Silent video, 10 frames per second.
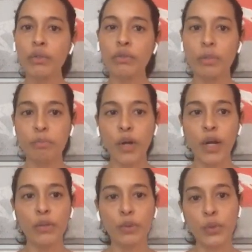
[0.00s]
the
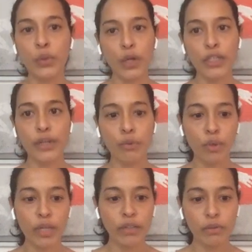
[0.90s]
pod could not get
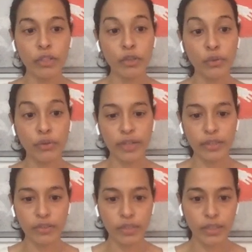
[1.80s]
into the
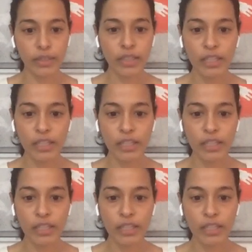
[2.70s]
ready state.